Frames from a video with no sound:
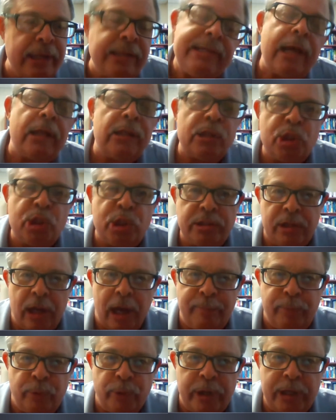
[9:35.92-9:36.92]
intelligence
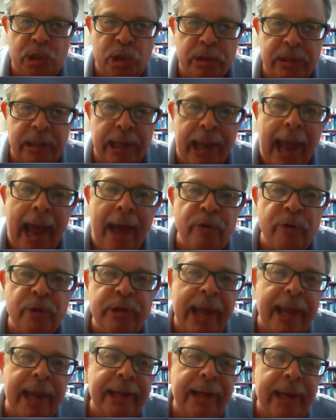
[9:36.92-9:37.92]
operation to
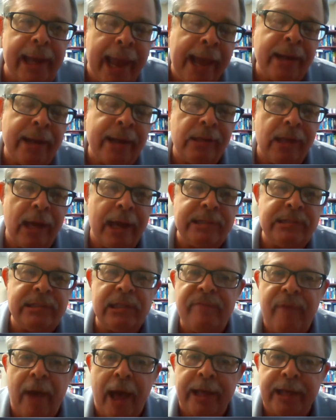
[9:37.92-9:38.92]
gather data, analyze
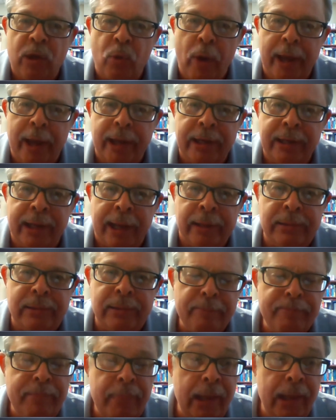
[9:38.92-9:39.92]
it, evaluate it, and
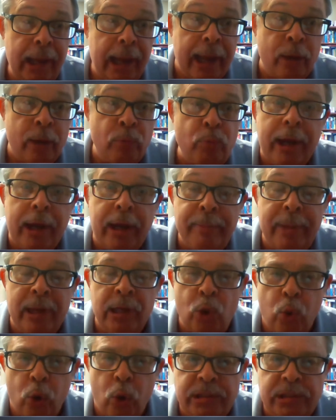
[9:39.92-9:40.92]

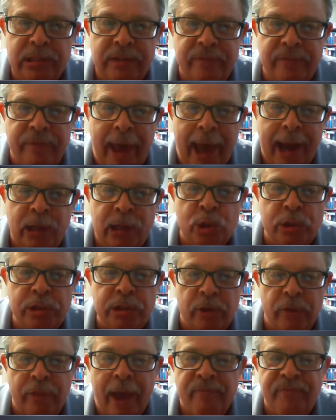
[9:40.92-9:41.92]
recommend courses of action.
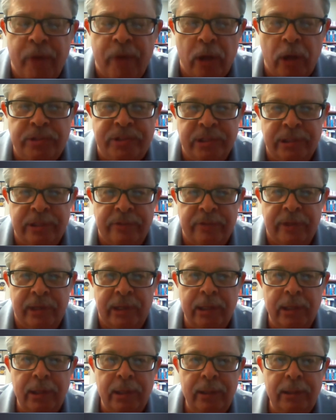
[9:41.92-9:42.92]
So that falls into
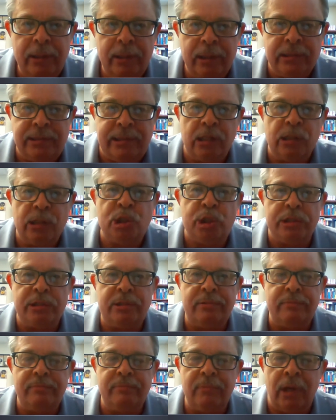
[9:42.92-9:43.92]
the
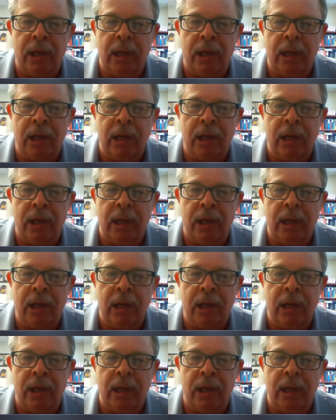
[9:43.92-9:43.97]
intelligence